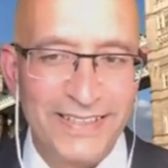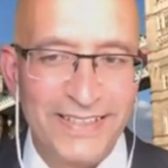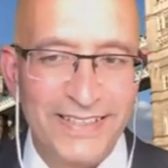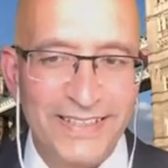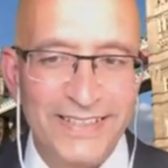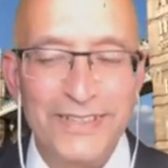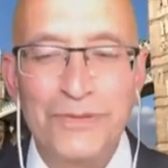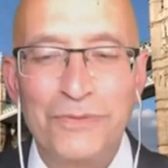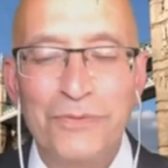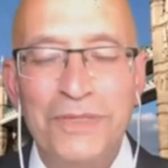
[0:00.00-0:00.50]

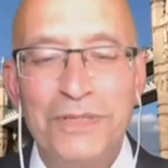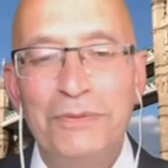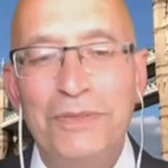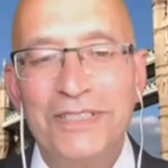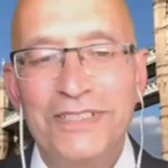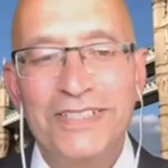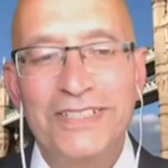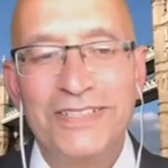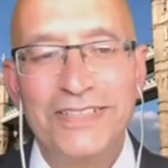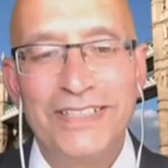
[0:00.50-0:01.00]
We want
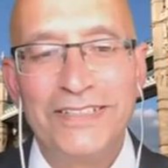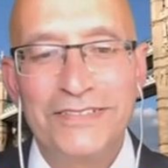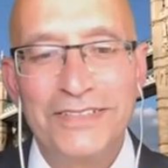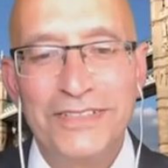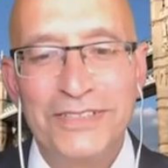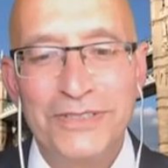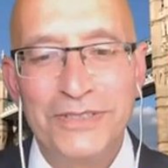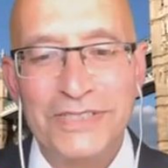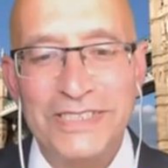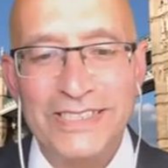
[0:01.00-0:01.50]
to
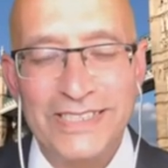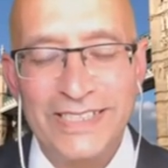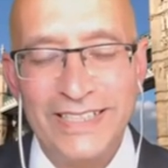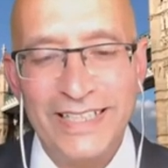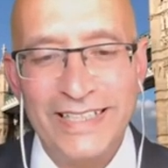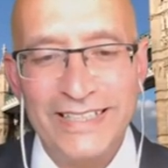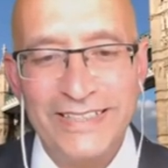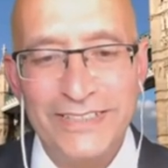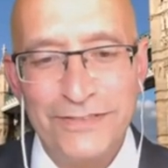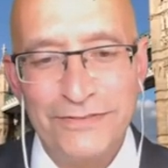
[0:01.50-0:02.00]
introduce a
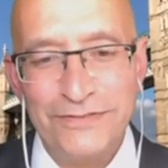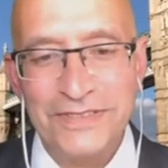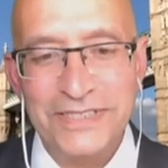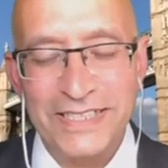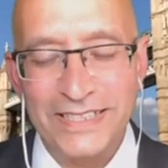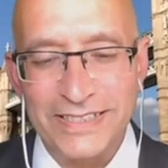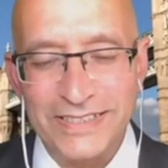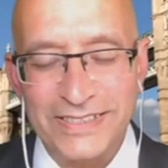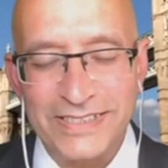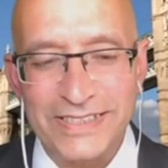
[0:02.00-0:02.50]
slightly different
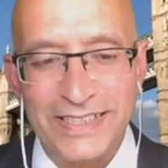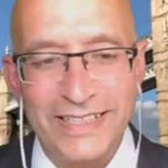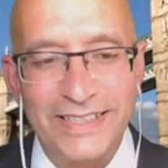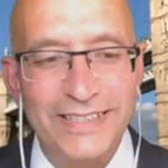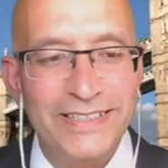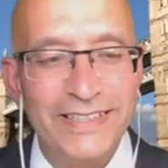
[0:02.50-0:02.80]
understanding,